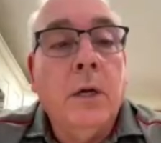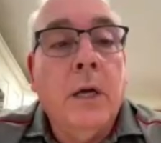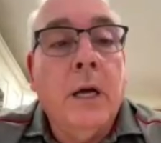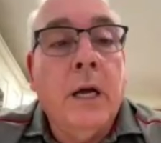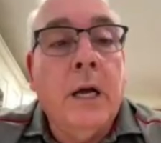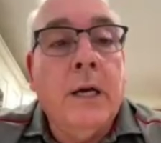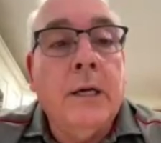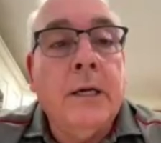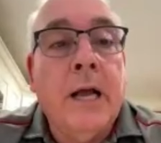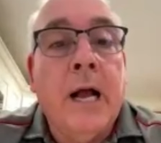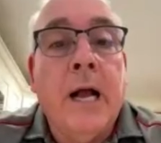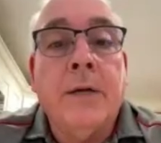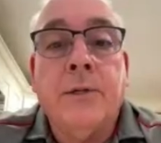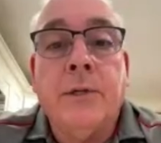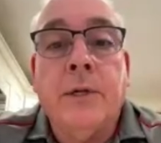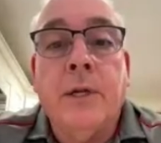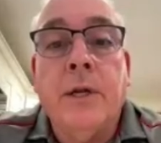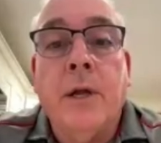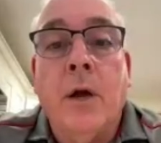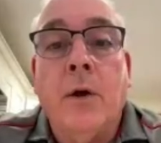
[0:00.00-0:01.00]

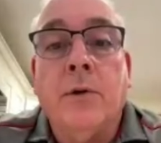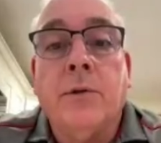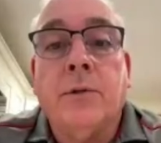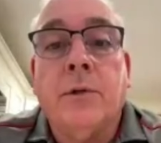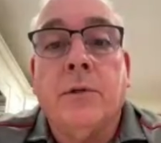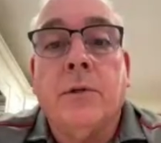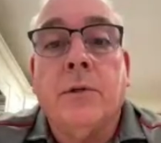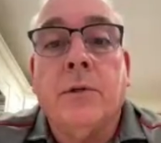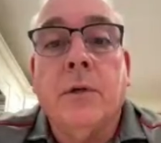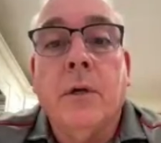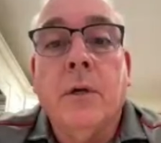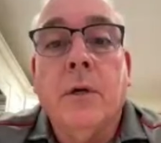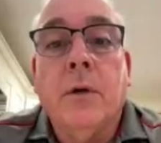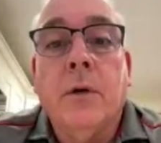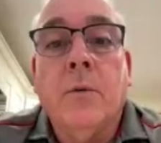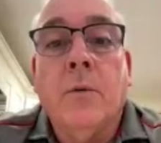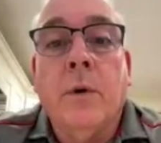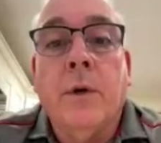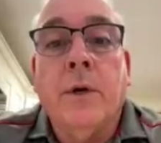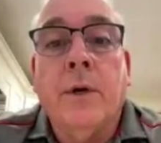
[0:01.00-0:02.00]
Coccidiosis.
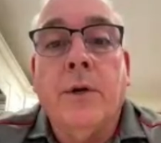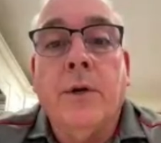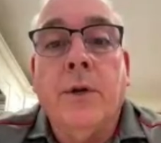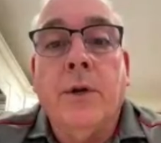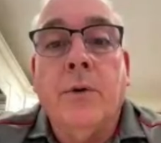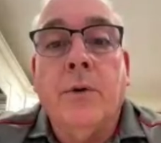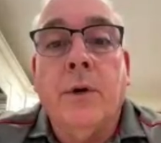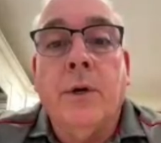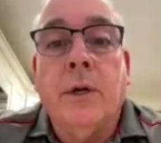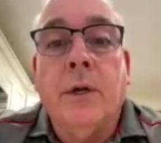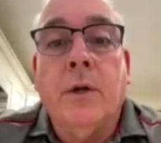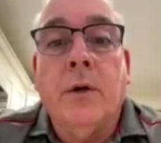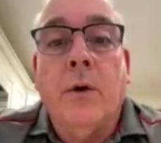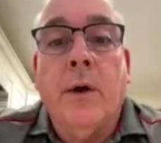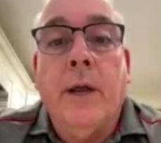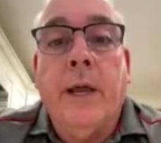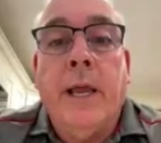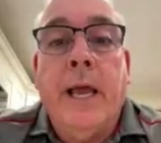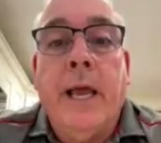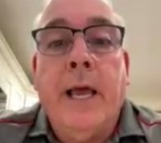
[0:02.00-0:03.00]
What are you doing to go
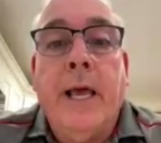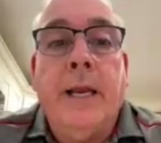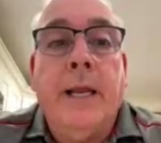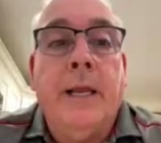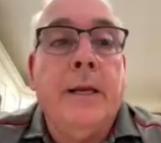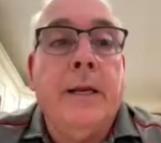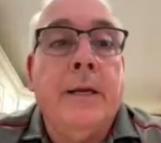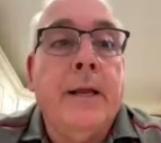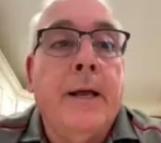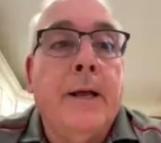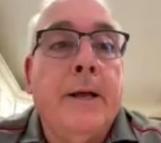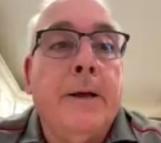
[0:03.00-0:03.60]
ahead and